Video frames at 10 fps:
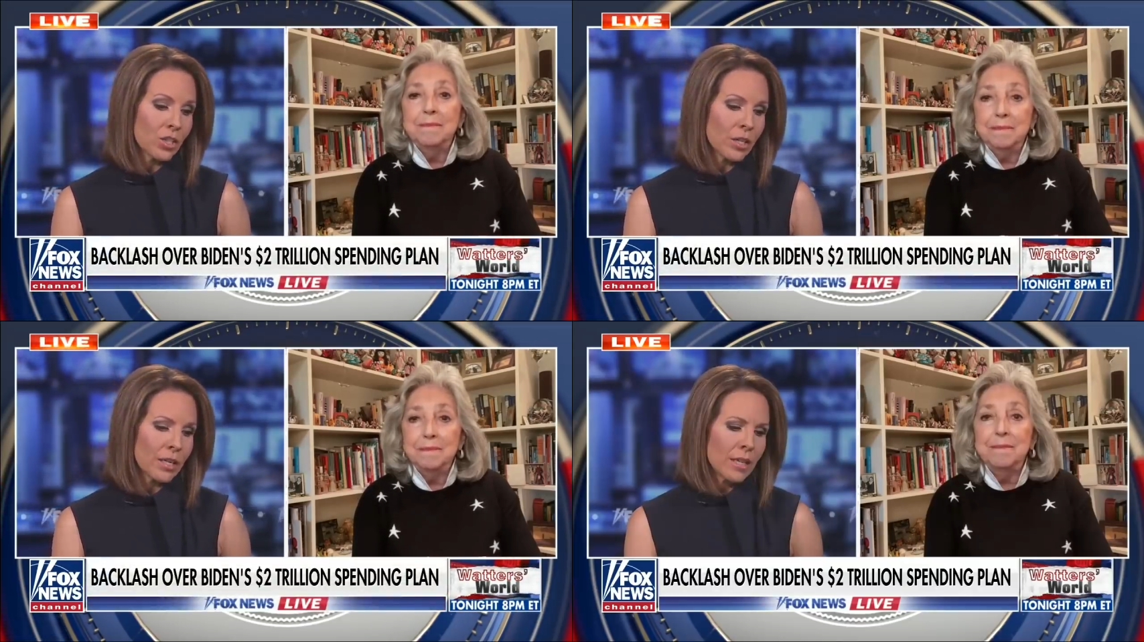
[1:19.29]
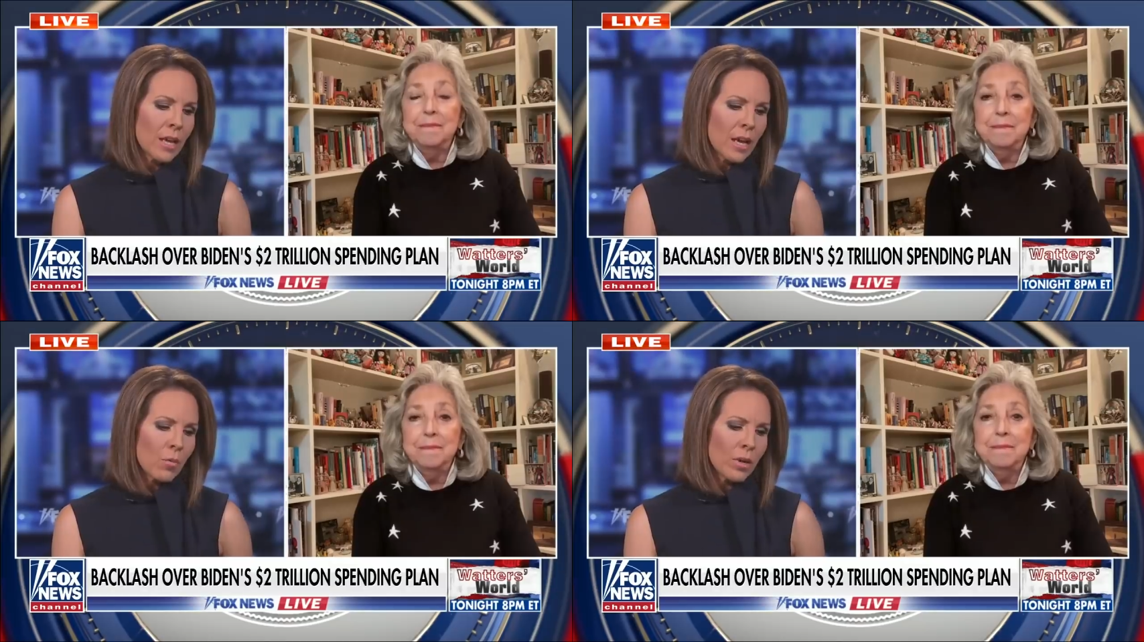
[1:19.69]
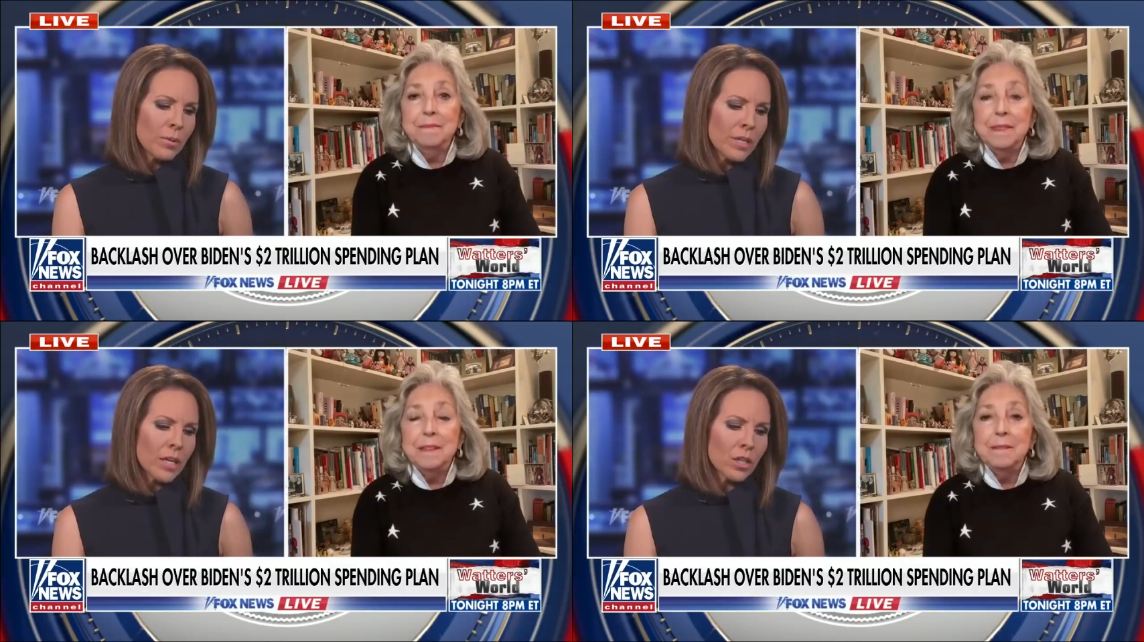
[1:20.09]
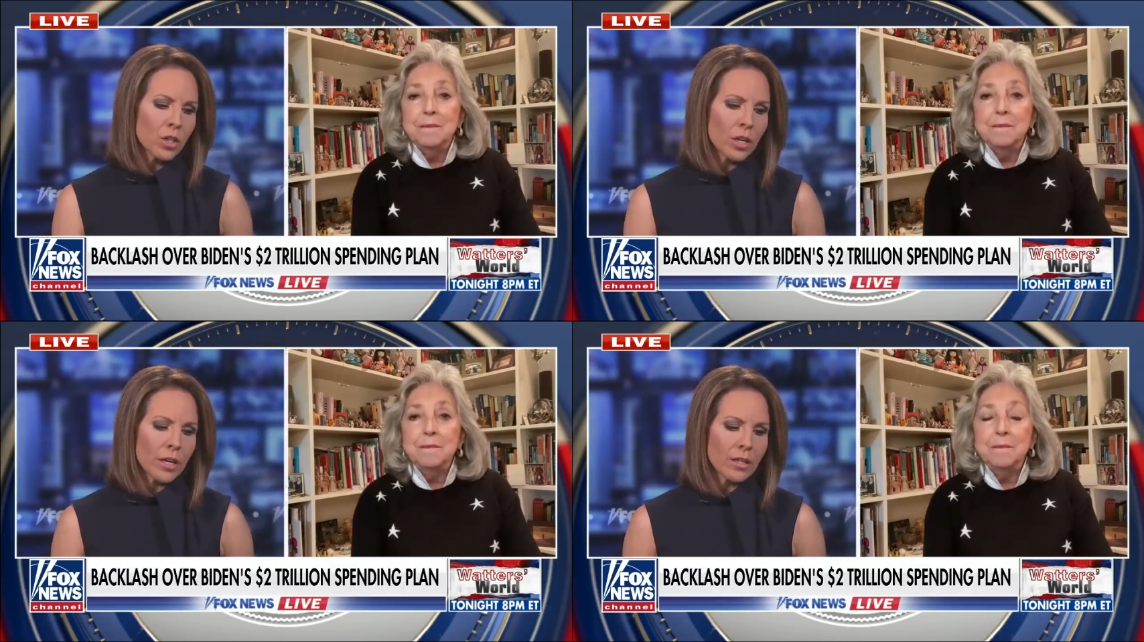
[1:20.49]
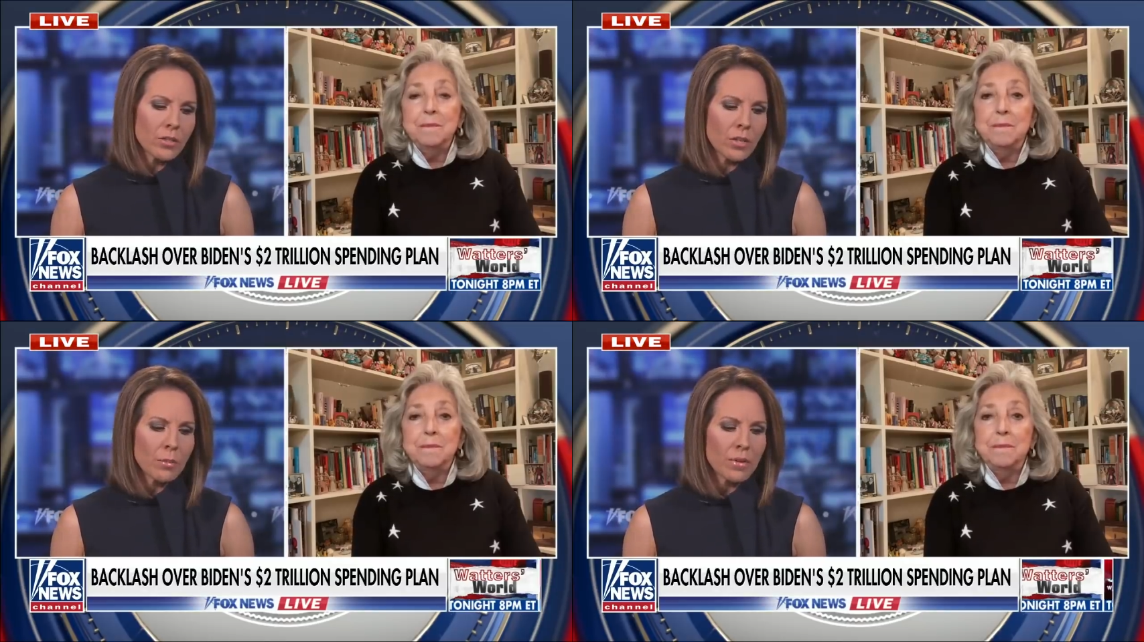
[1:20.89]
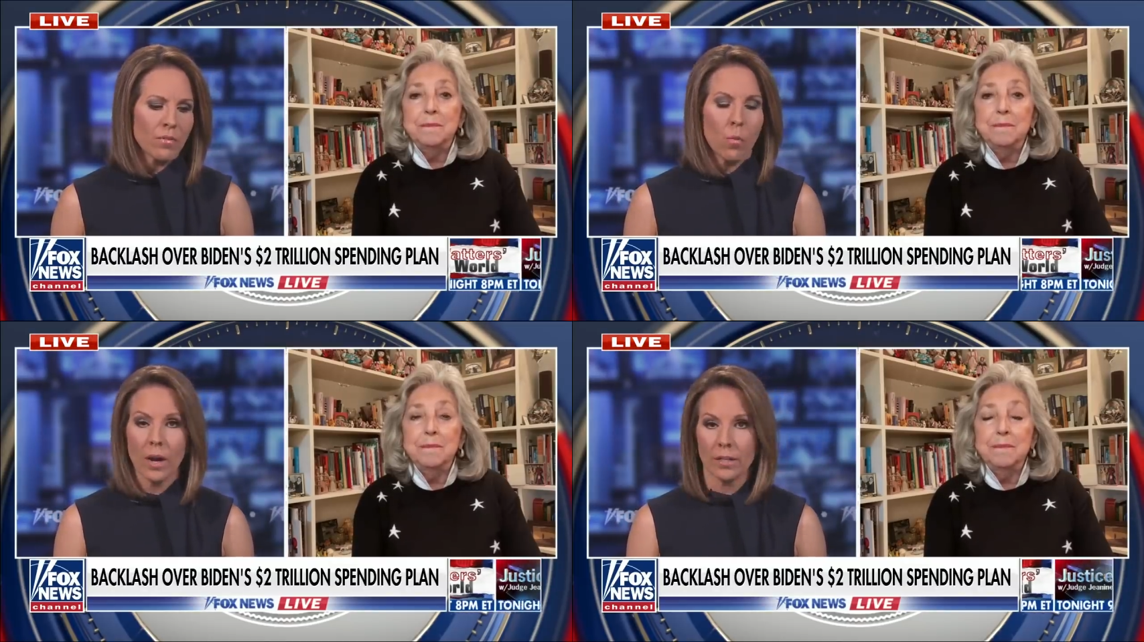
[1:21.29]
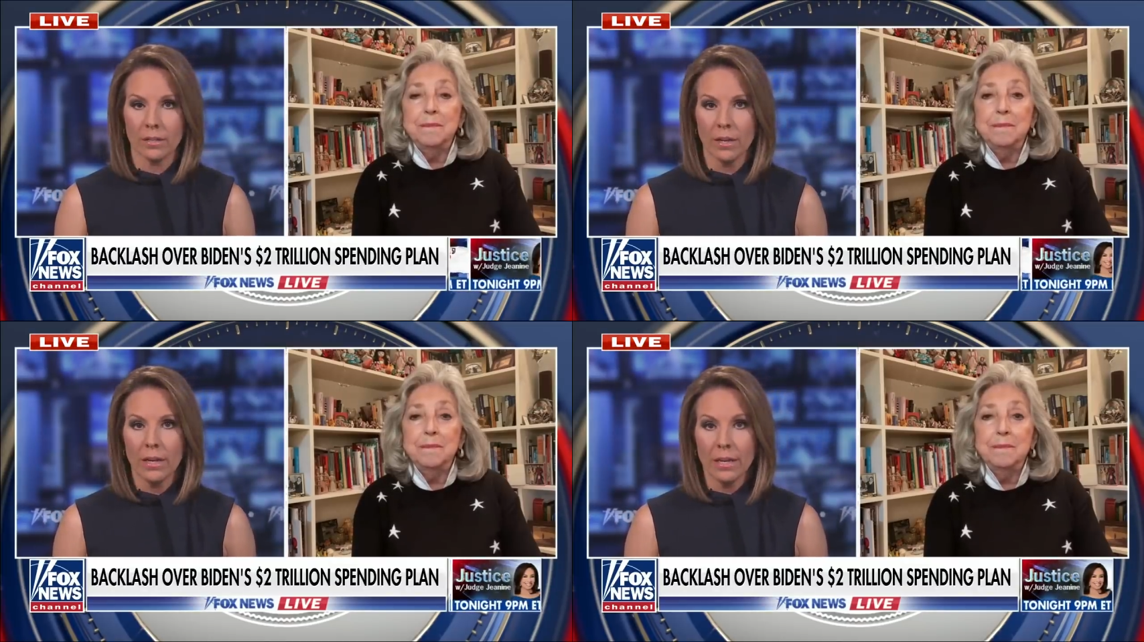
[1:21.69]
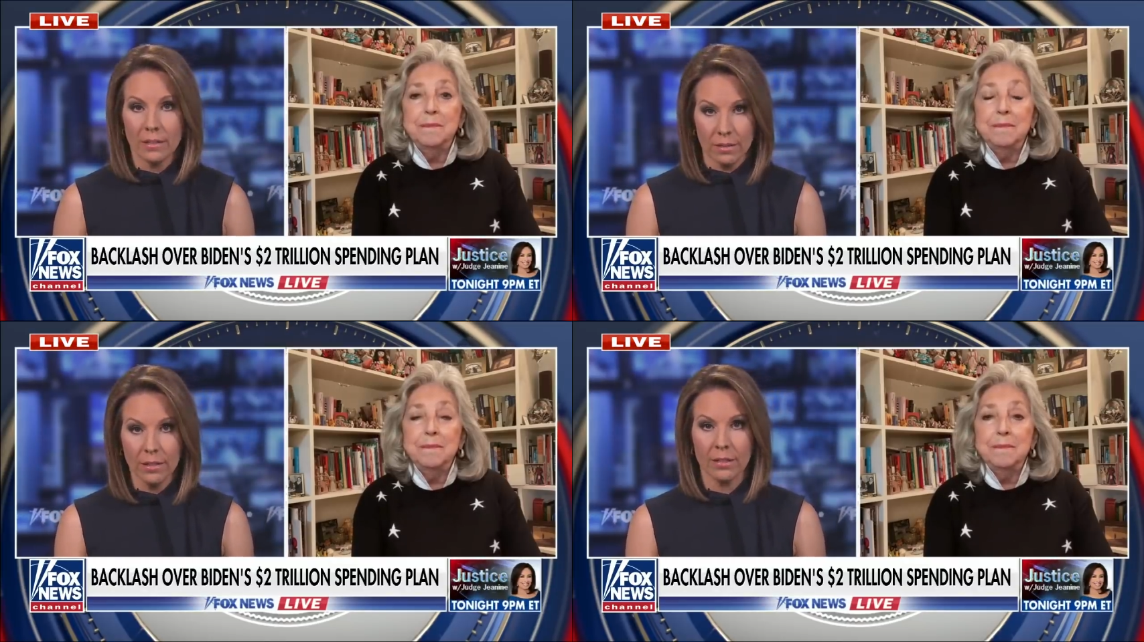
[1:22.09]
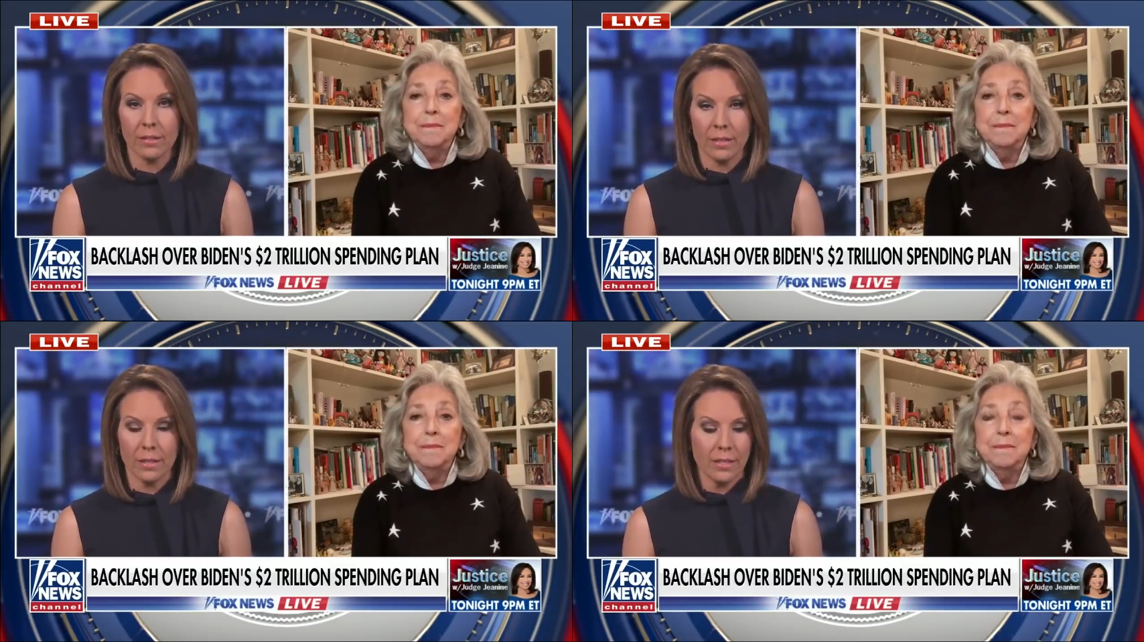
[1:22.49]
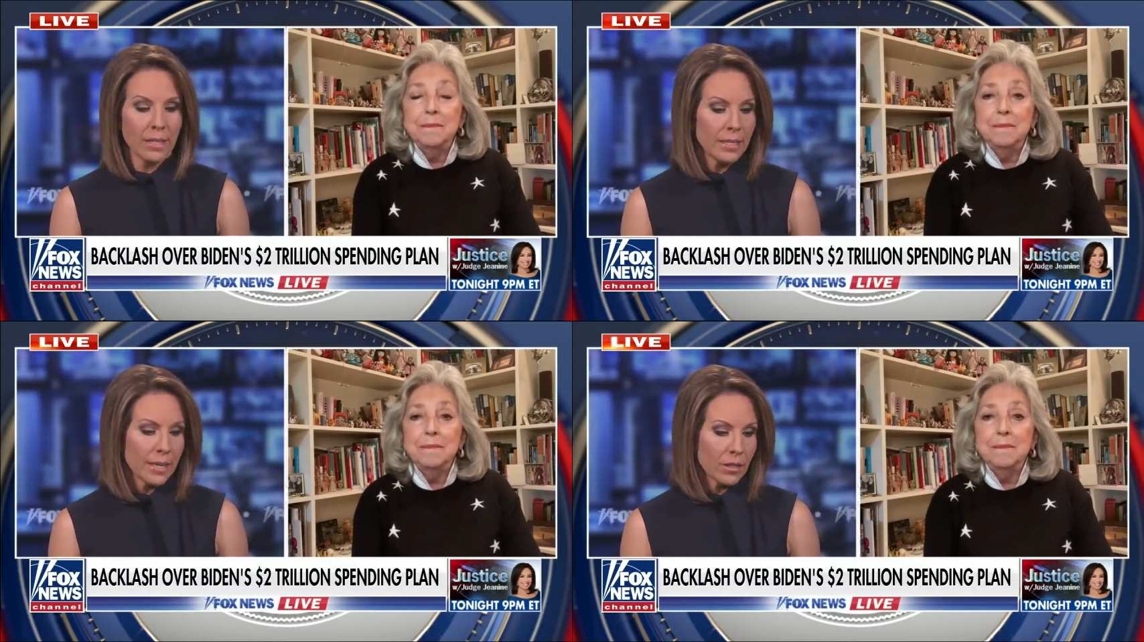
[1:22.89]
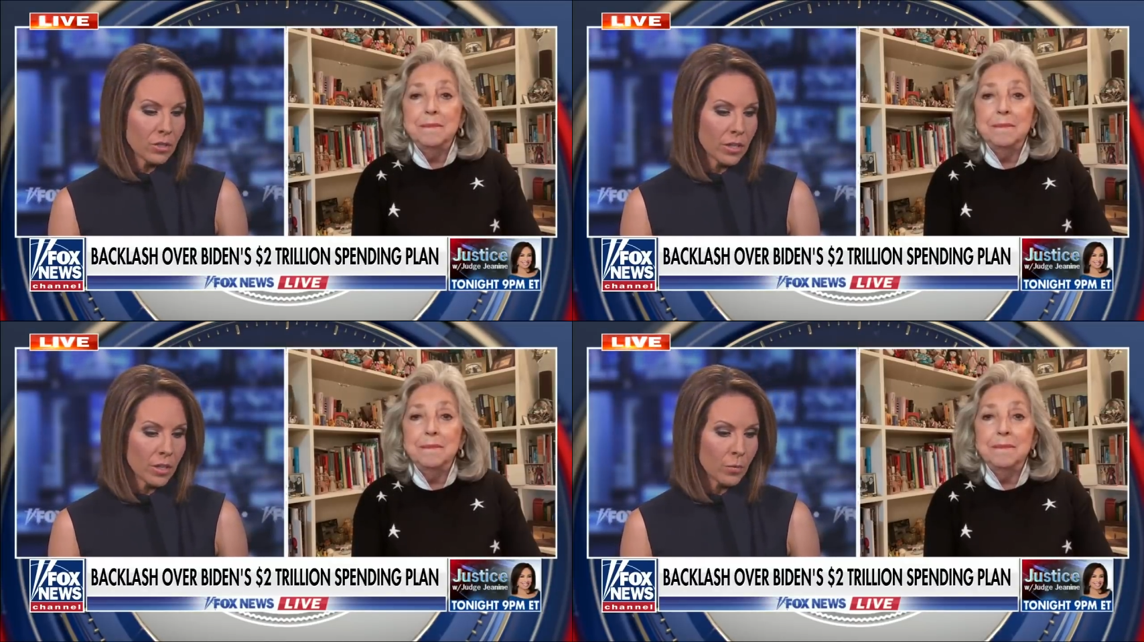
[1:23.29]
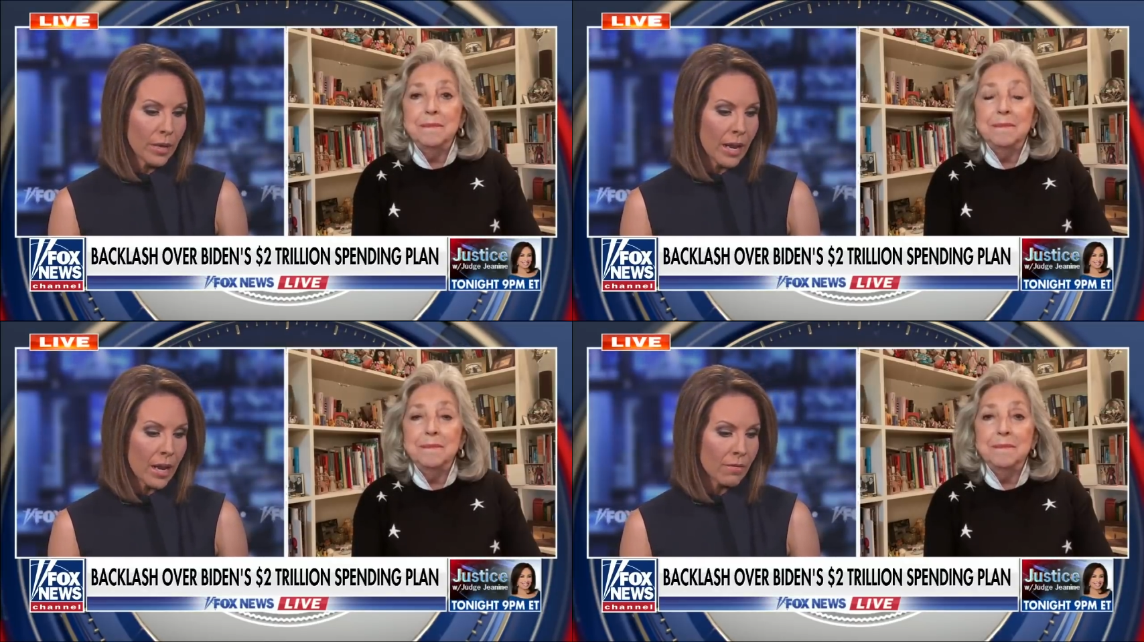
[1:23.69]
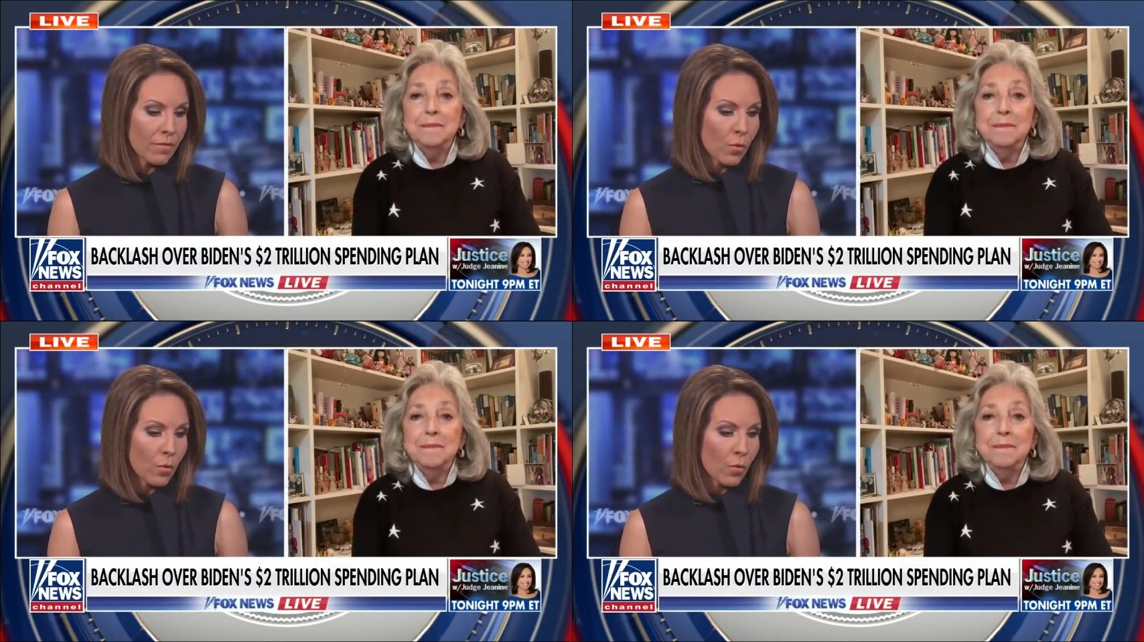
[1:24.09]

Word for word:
Speaker 1: And why don't we take a look at some of what is listed in the details here? We have